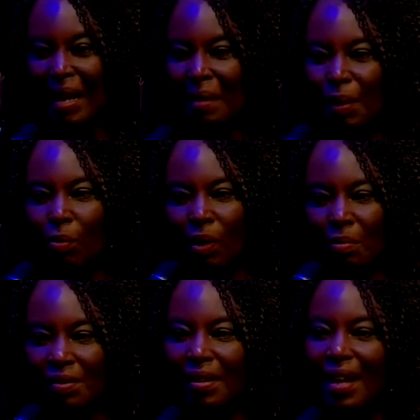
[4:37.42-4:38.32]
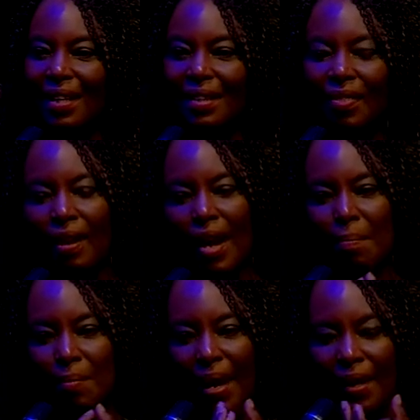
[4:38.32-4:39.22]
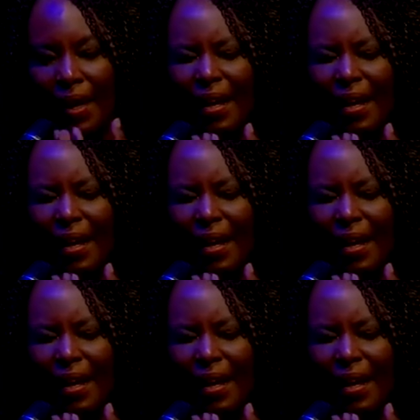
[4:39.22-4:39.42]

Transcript: but what i'm saying is that they're in, in,